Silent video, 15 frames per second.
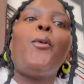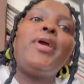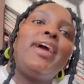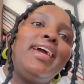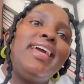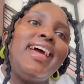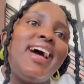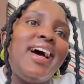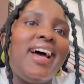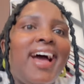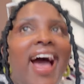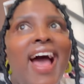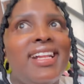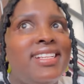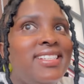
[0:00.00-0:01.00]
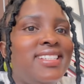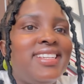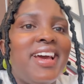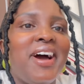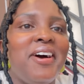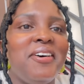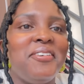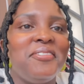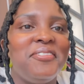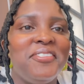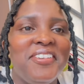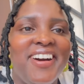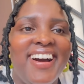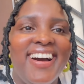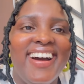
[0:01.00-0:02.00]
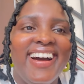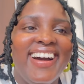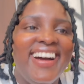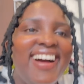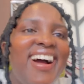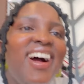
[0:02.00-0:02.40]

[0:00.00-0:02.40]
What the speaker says: yeah, yeah. At Java.